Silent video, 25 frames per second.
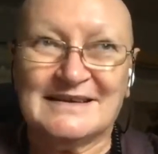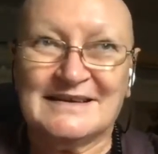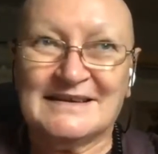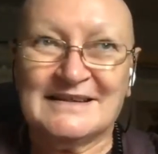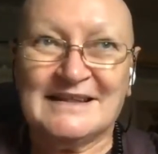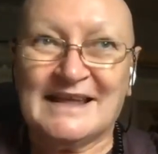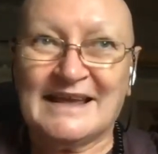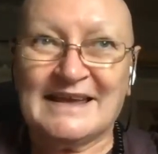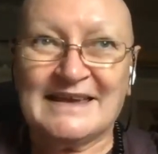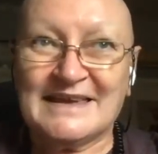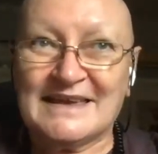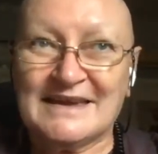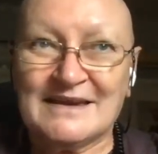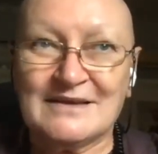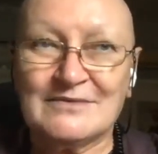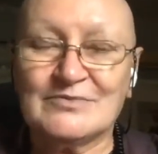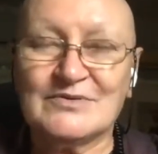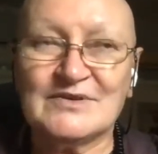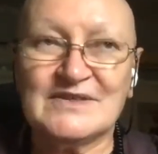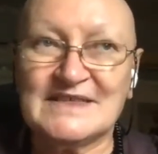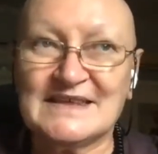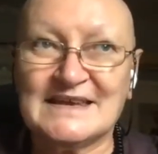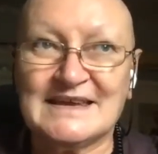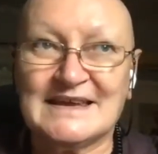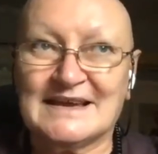Like
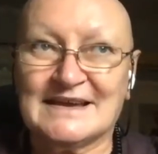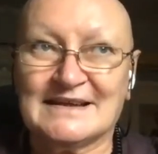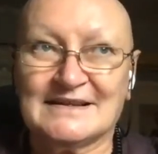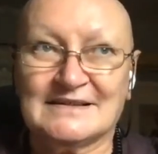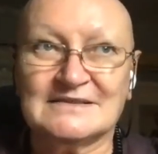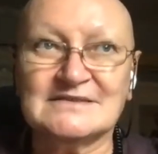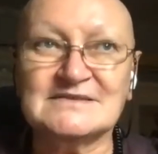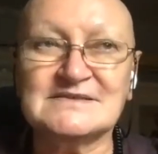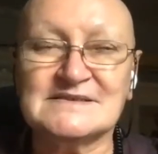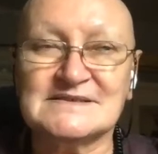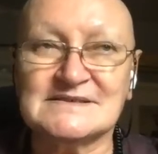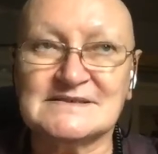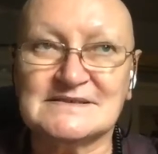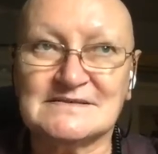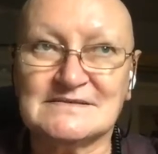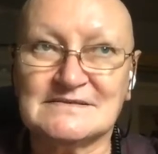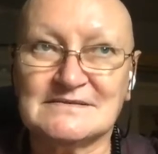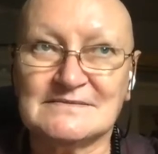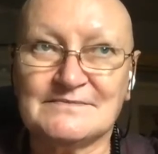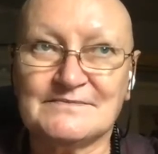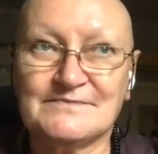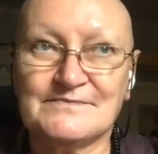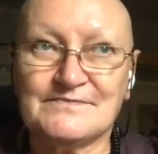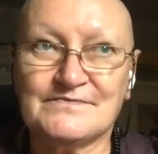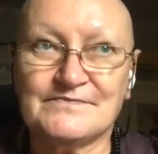everything else
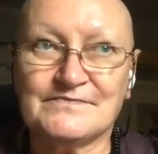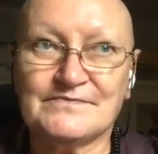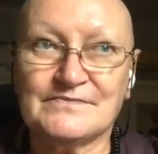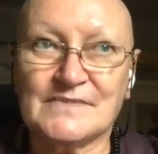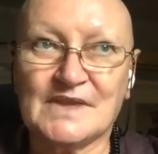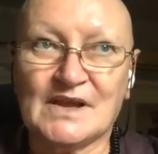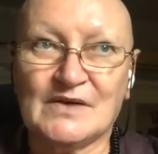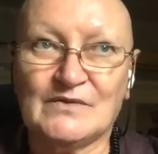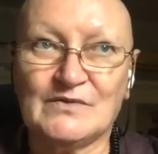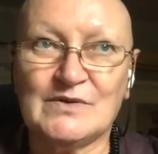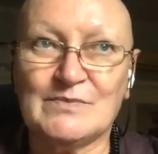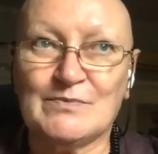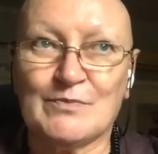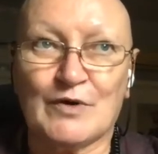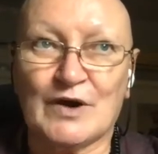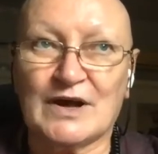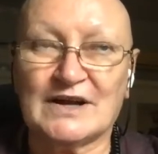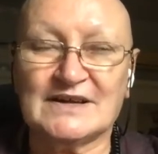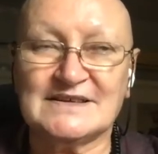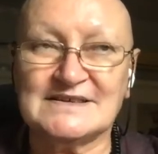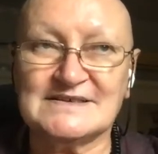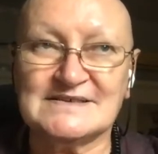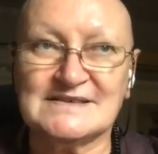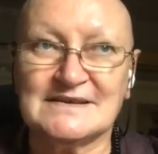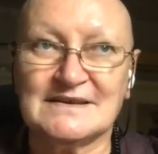we
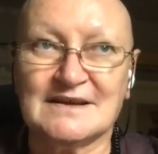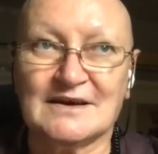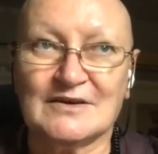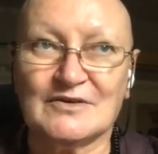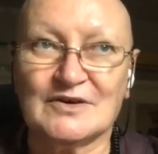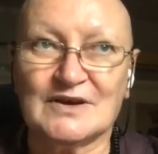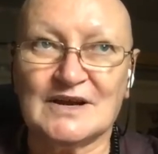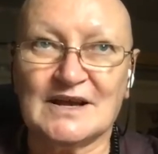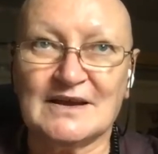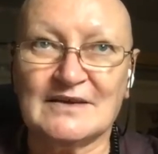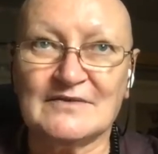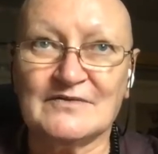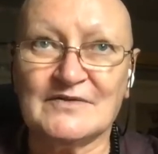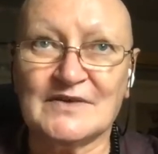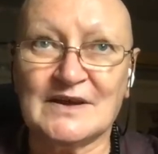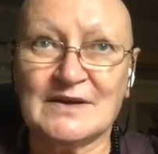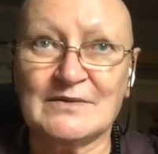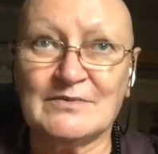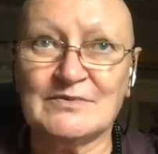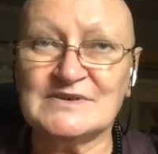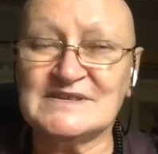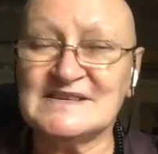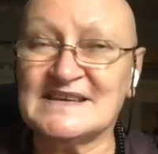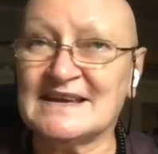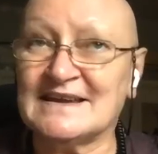practice in our life,
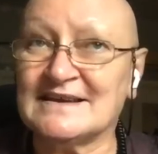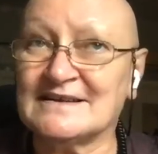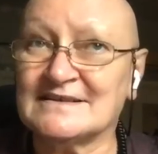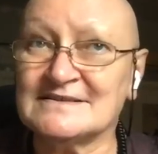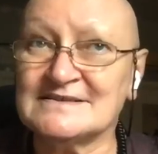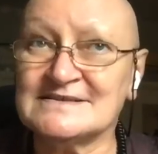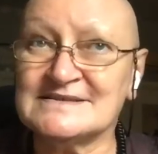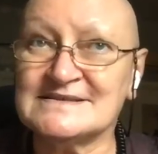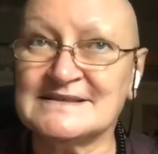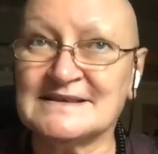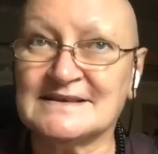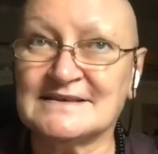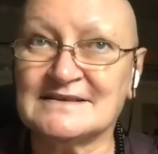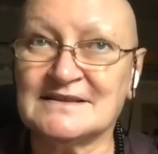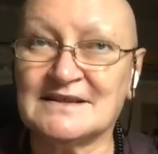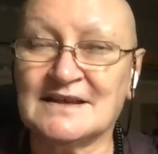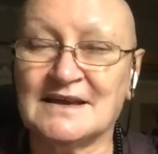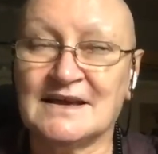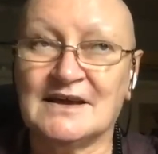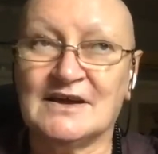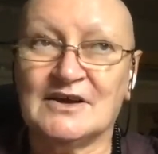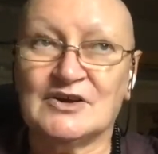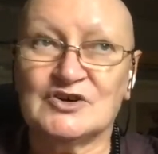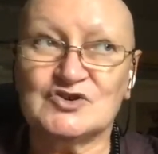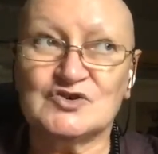everything else that
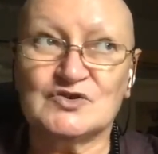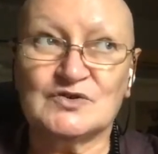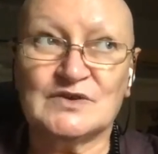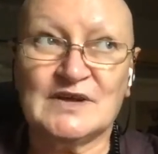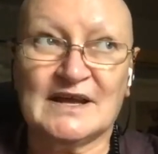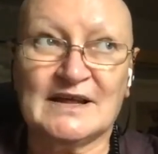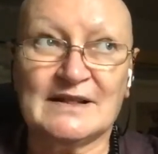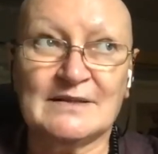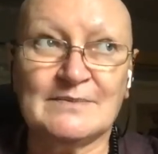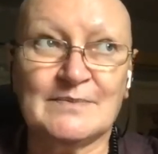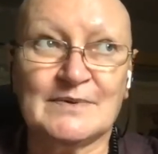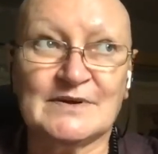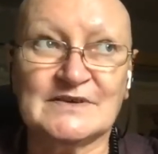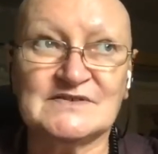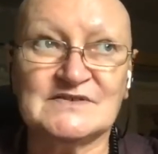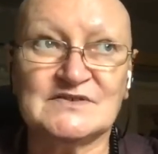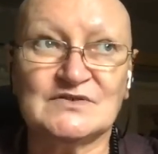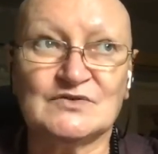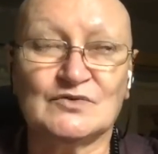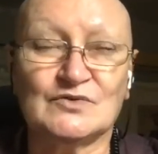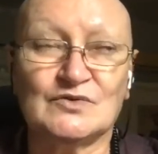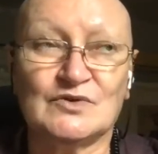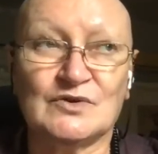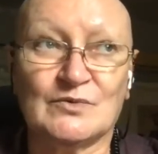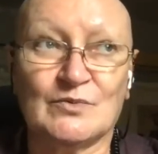should help us
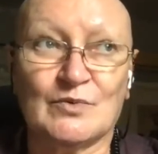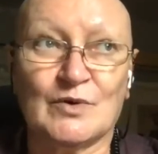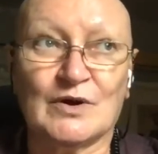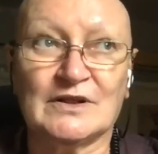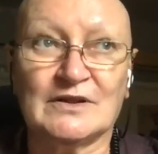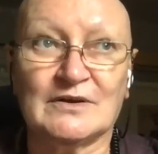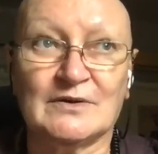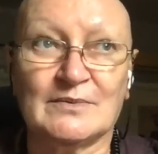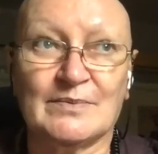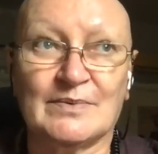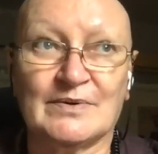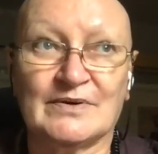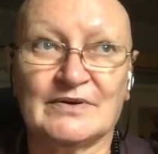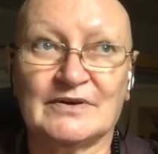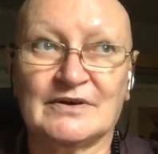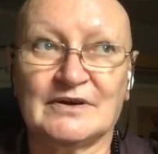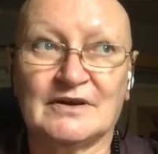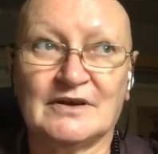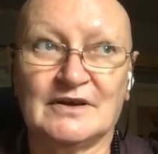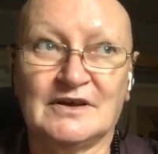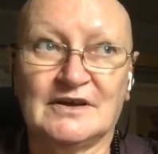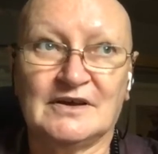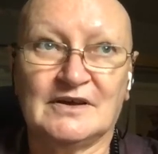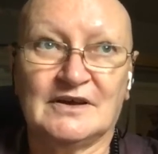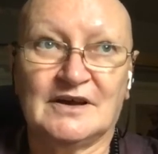to develop
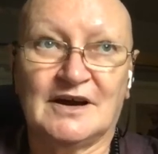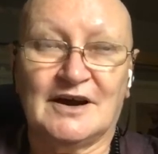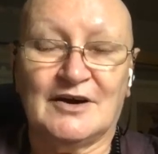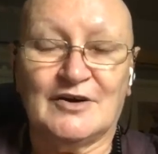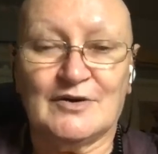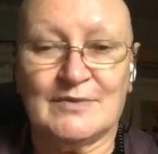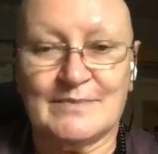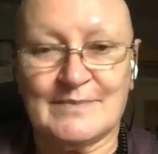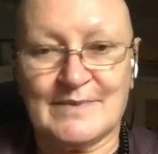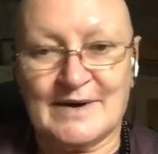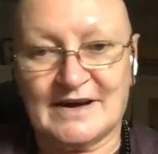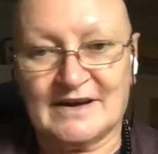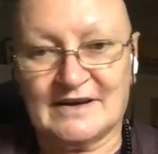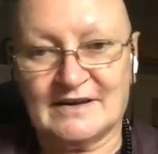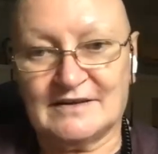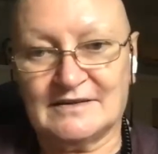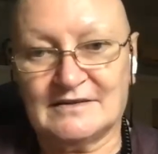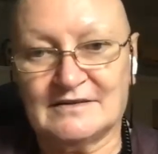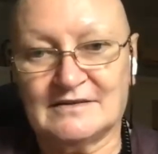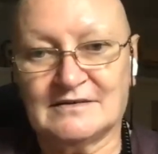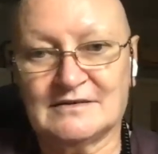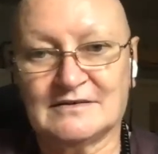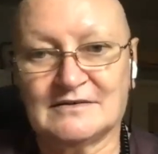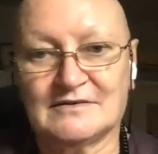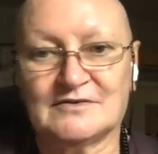our mind,
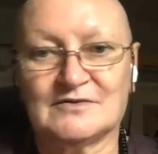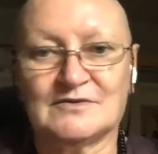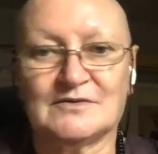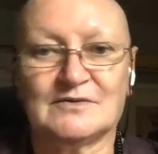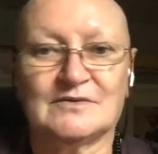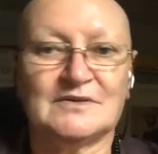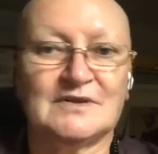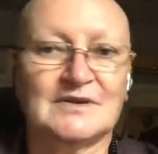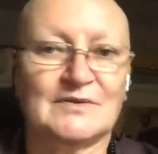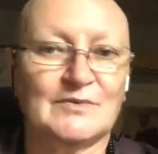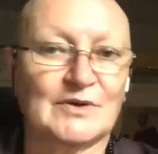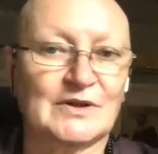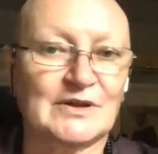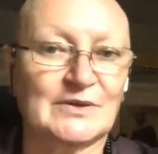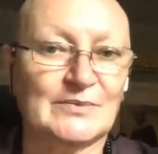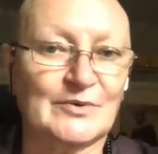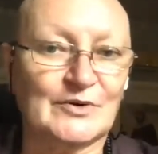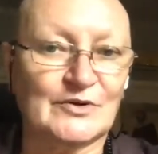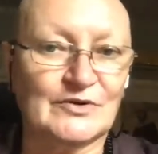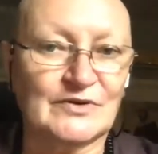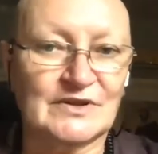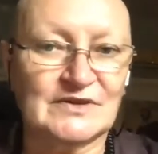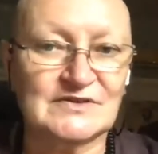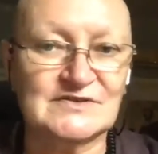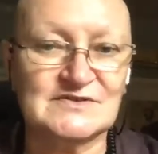develop
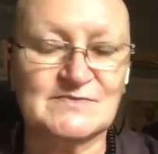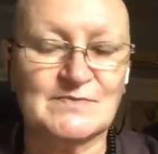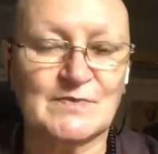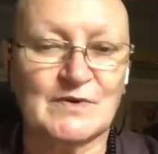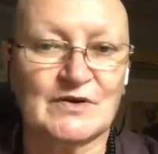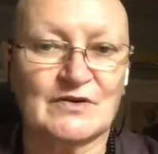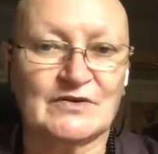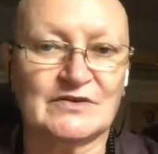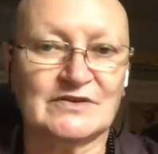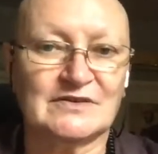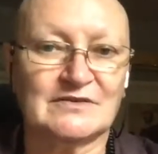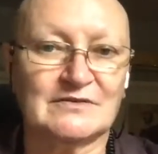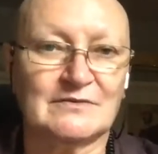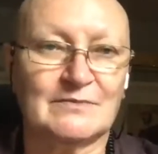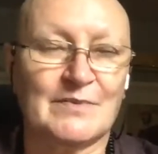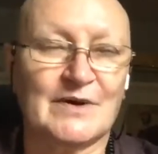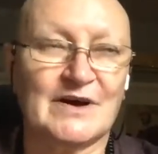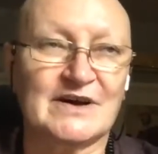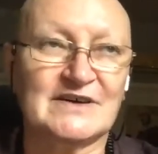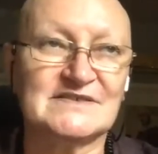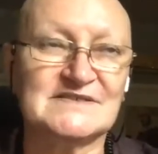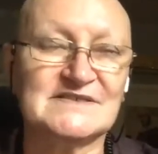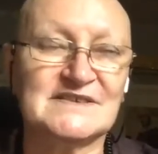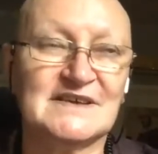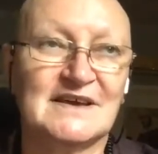on the spiritual
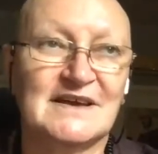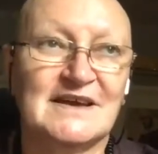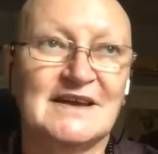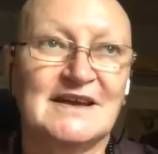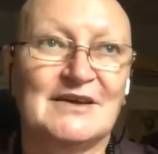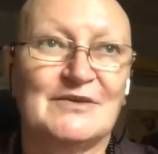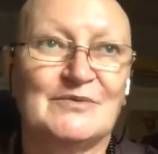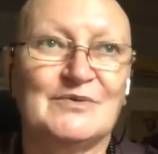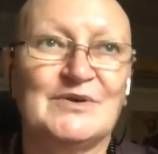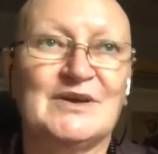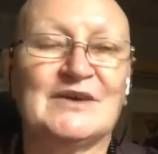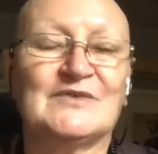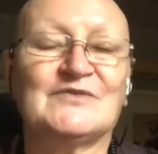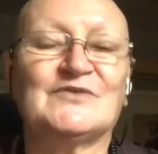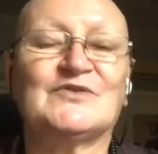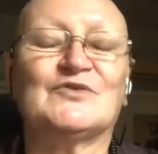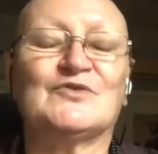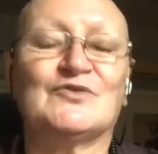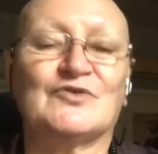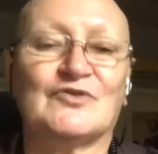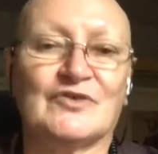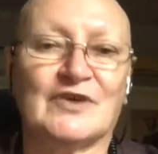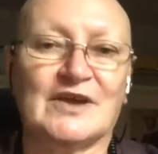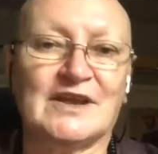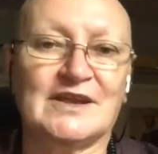path, we have to
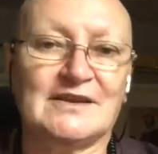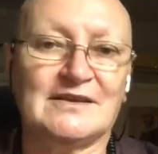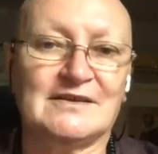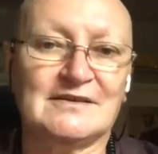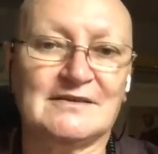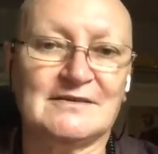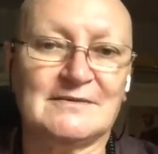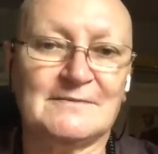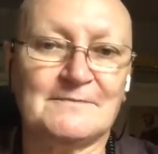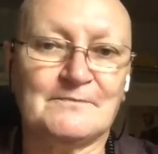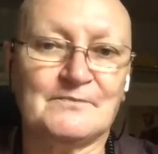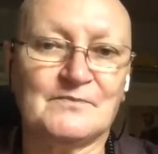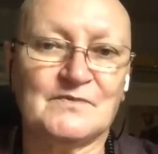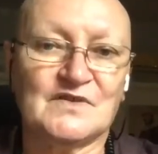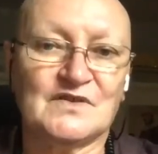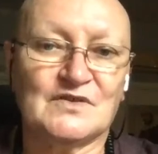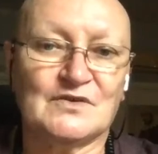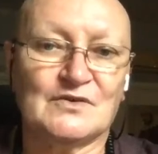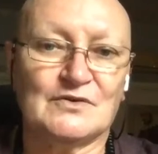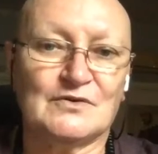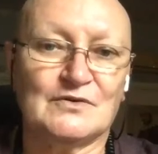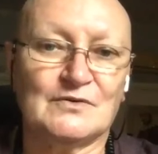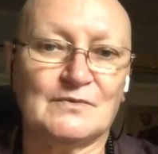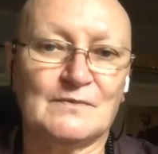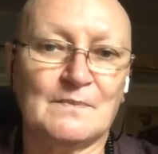train it.
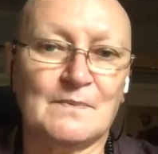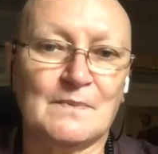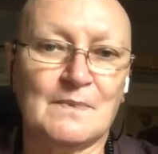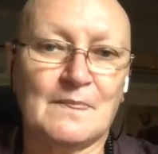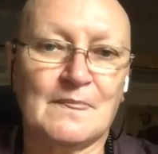So